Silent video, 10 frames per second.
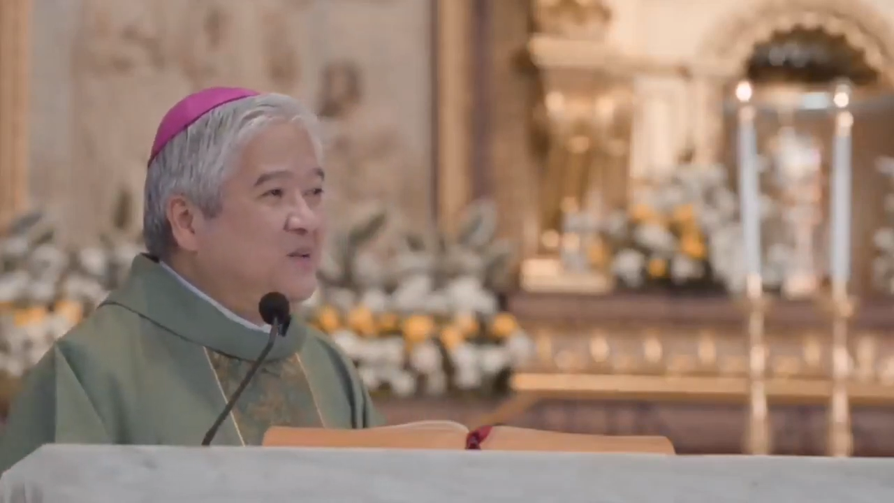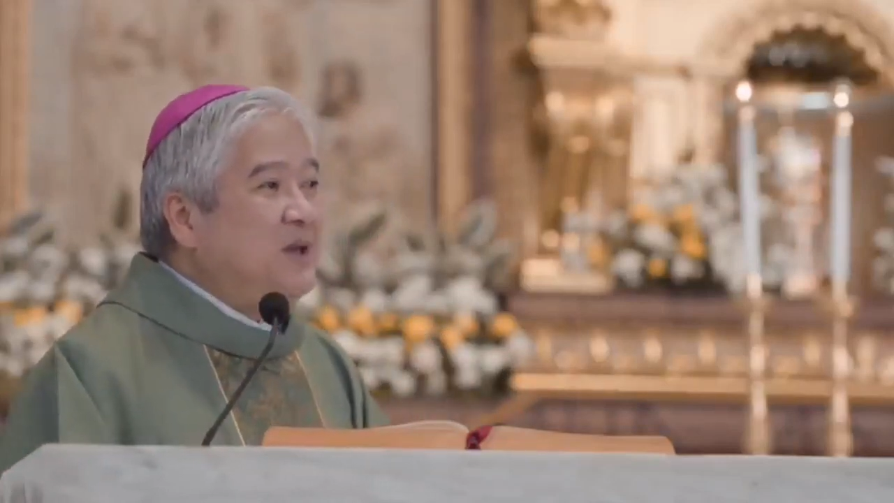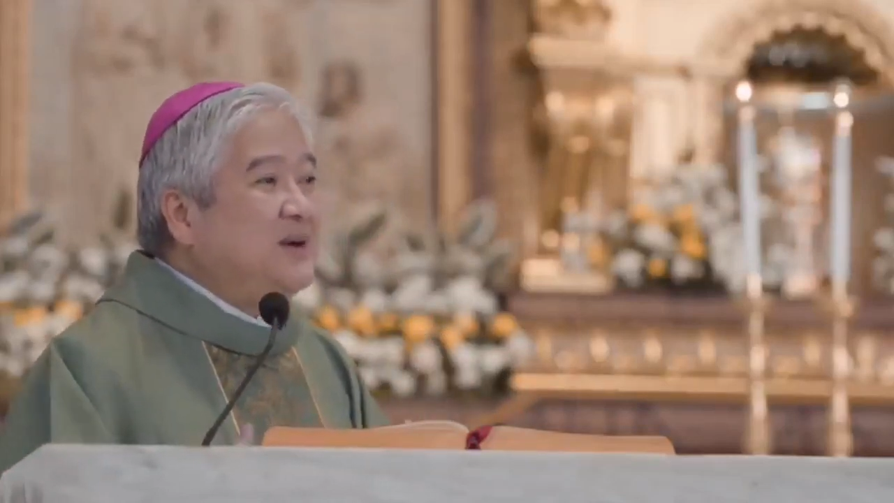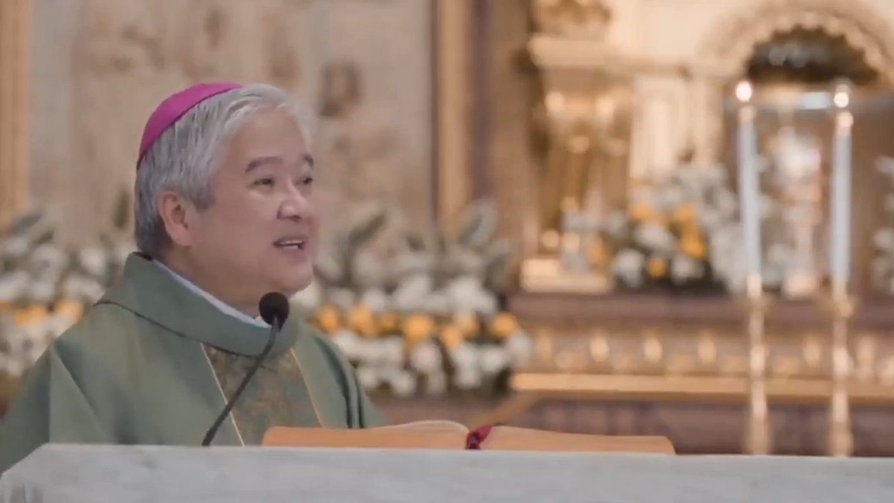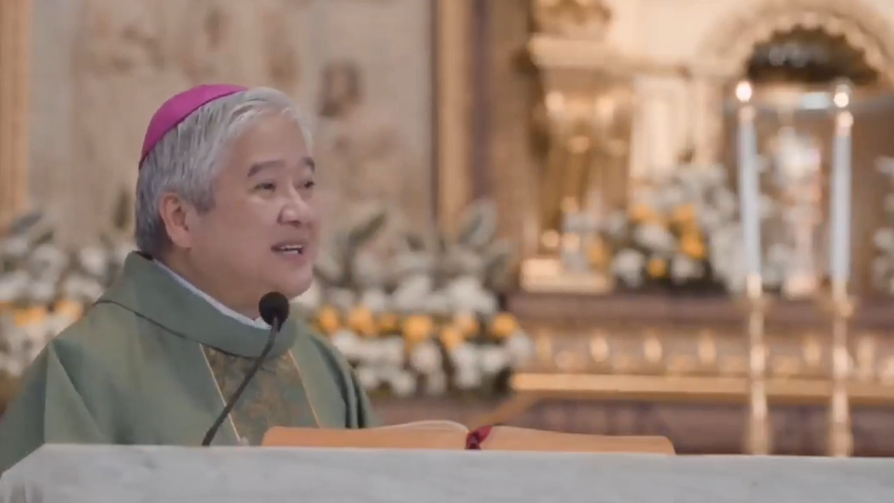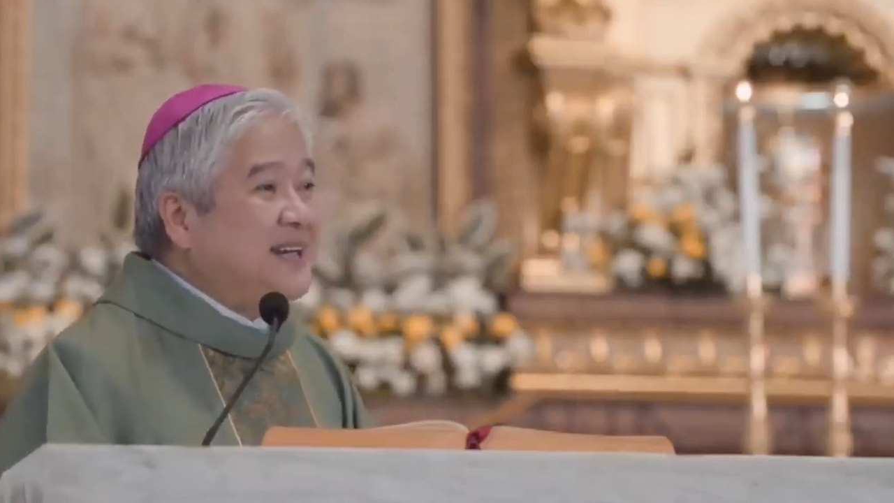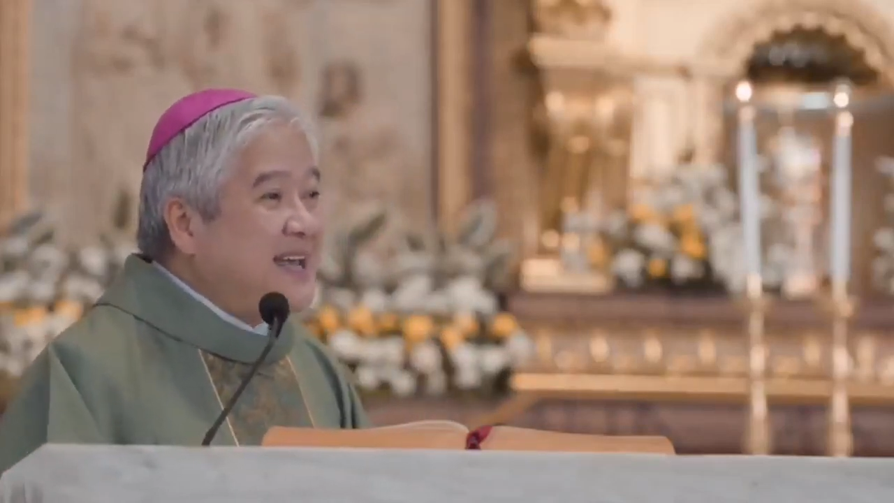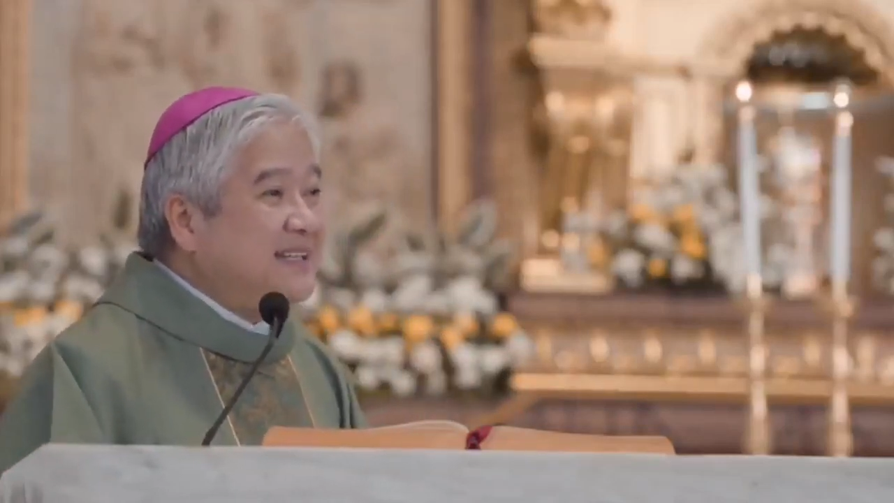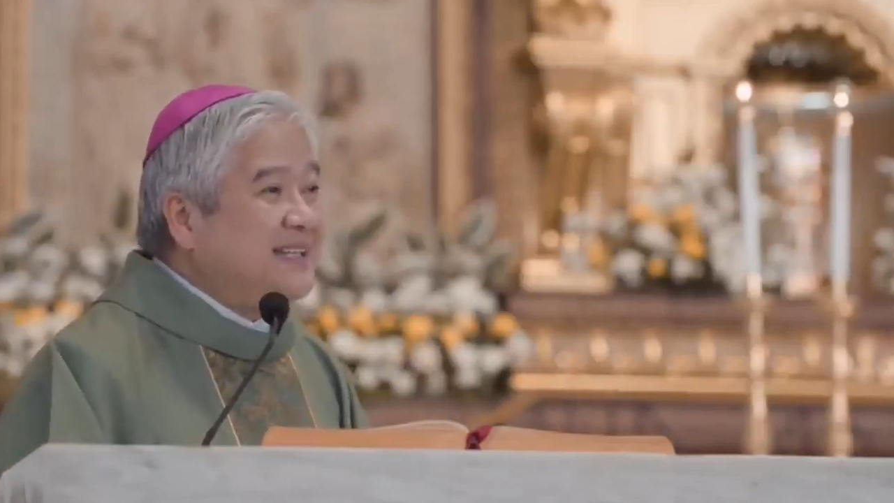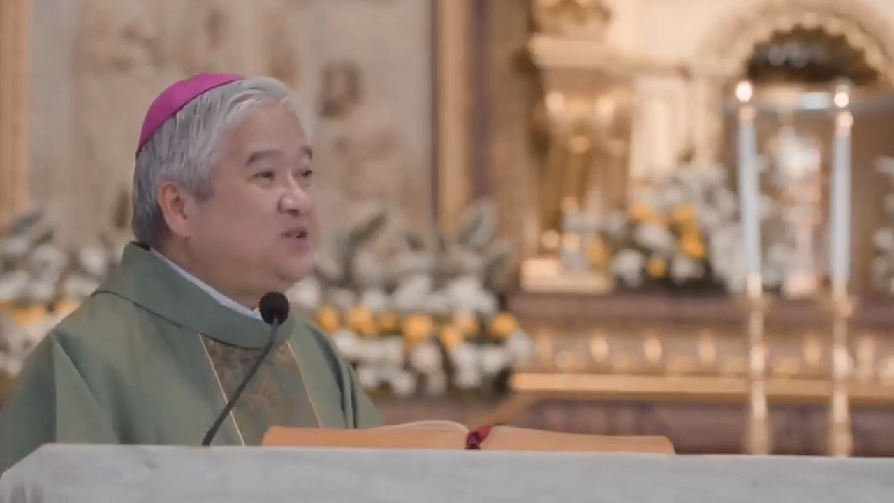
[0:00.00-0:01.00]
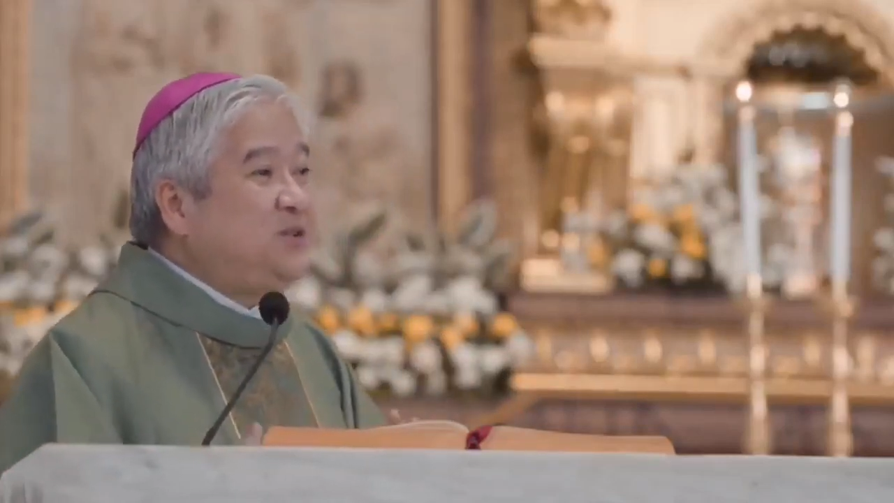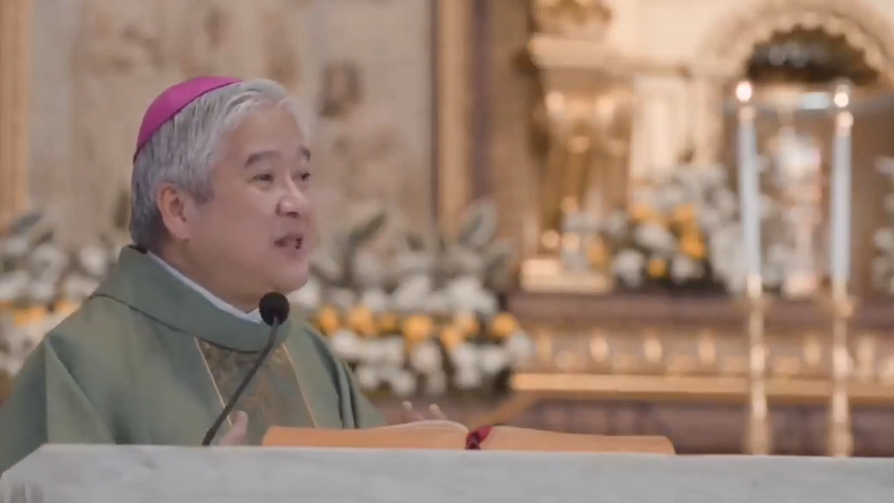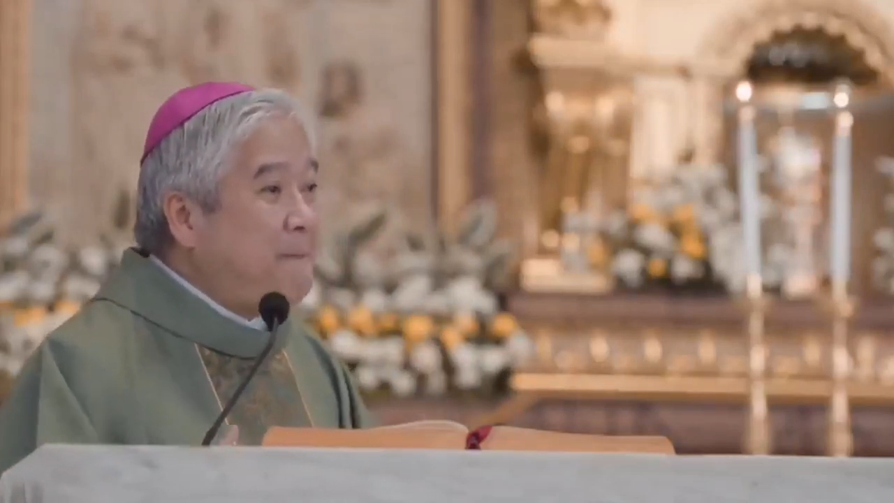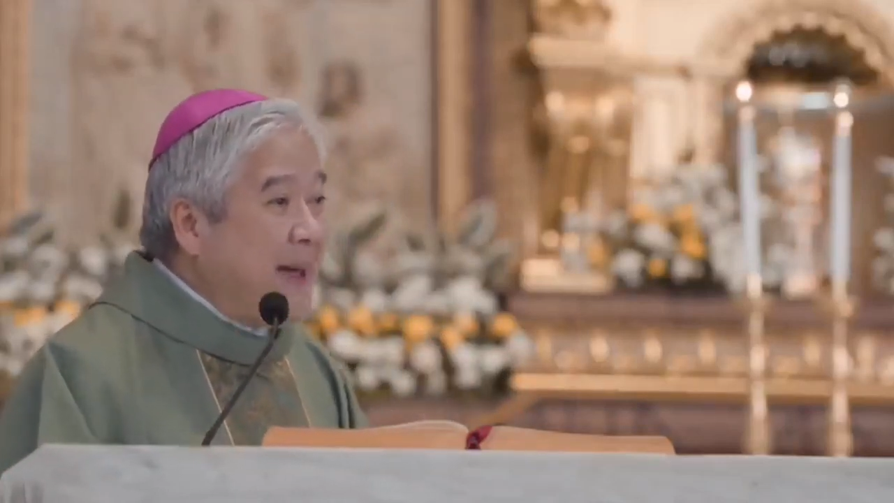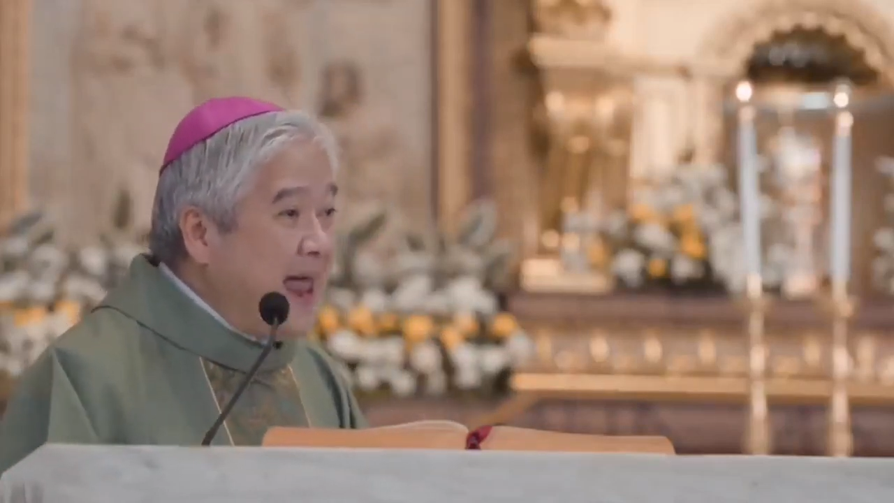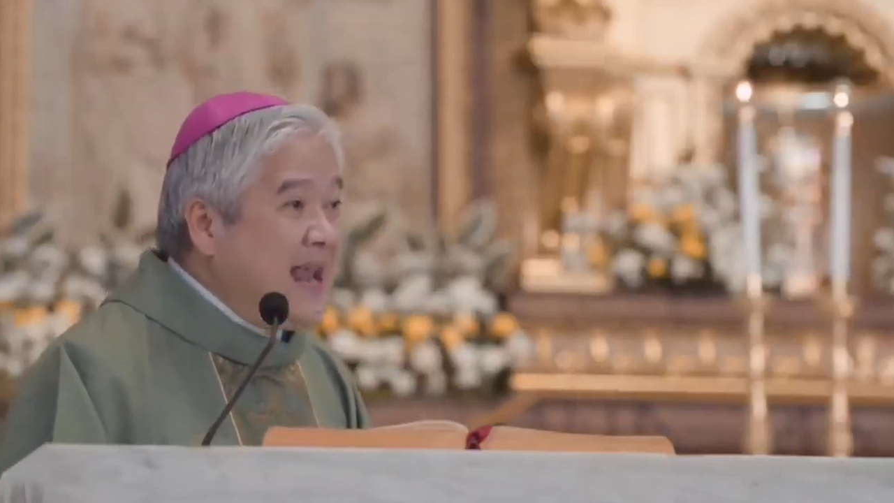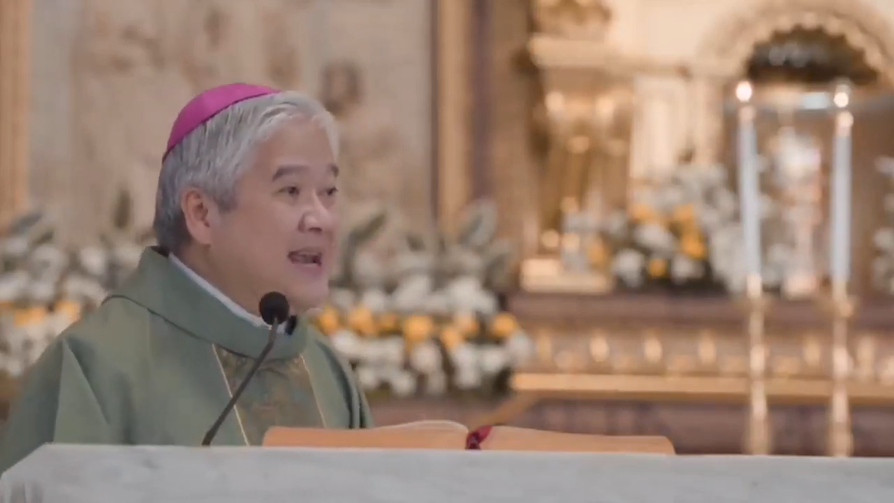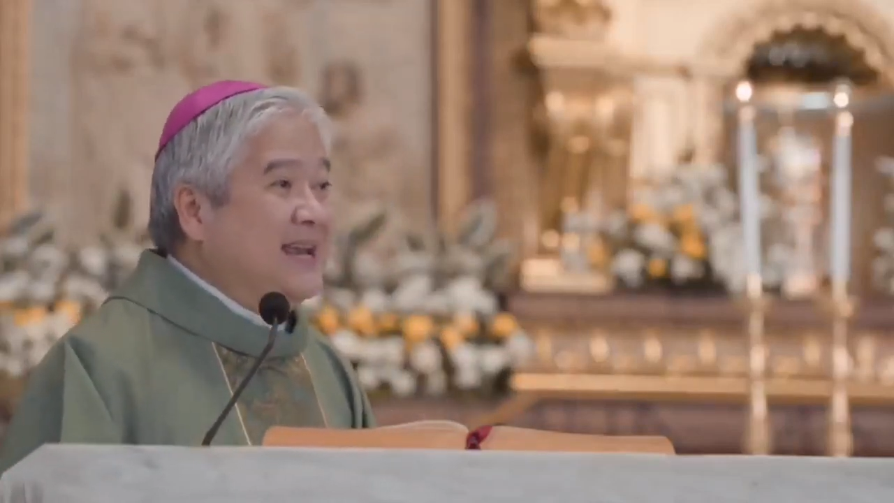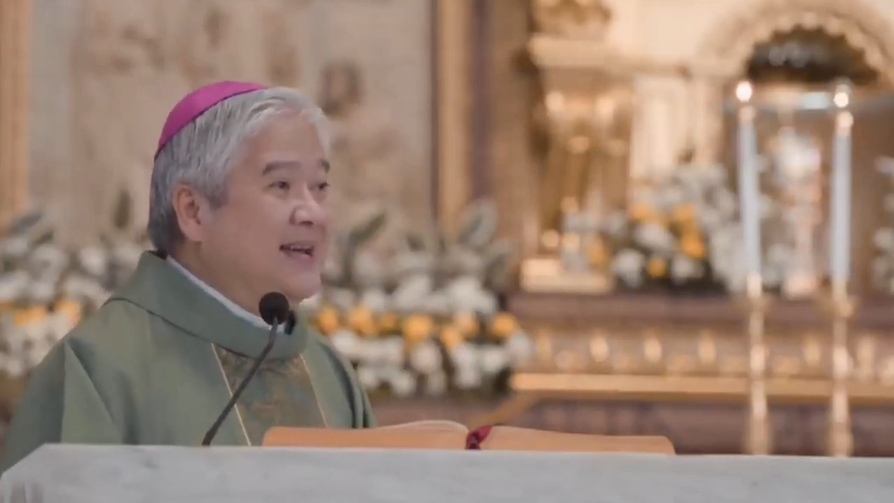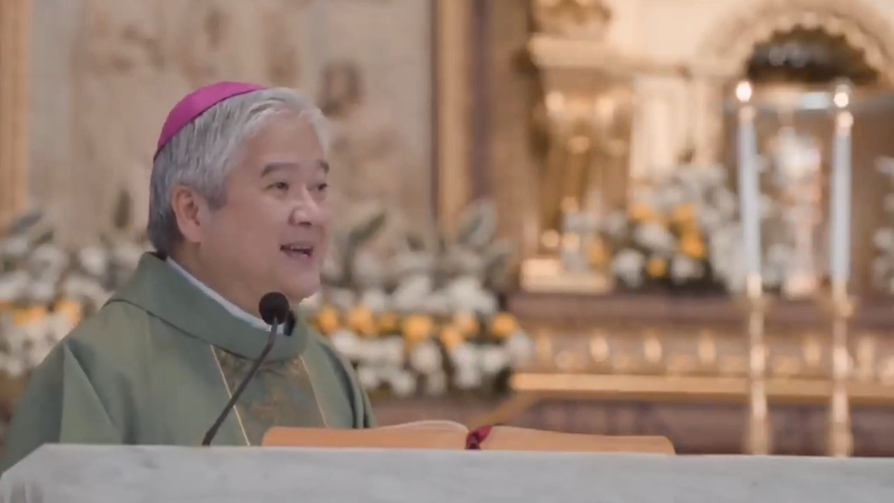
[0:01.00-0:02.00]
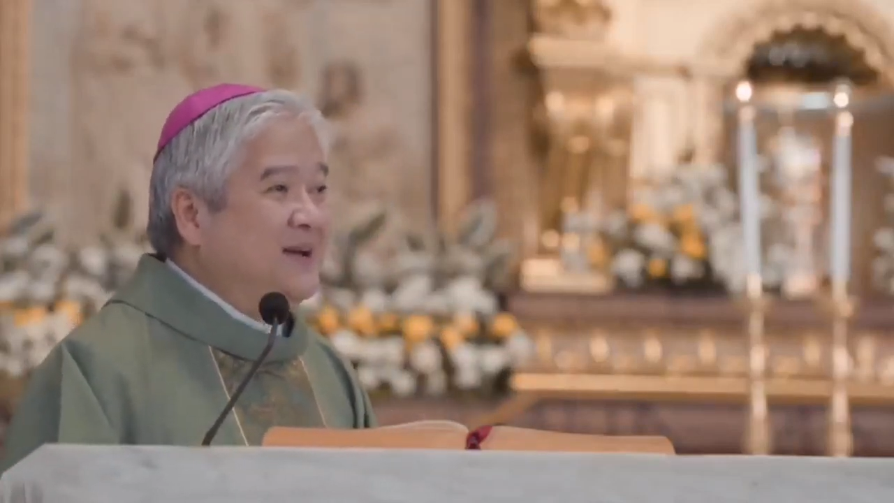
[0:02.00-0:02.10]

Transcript: We were created to depend.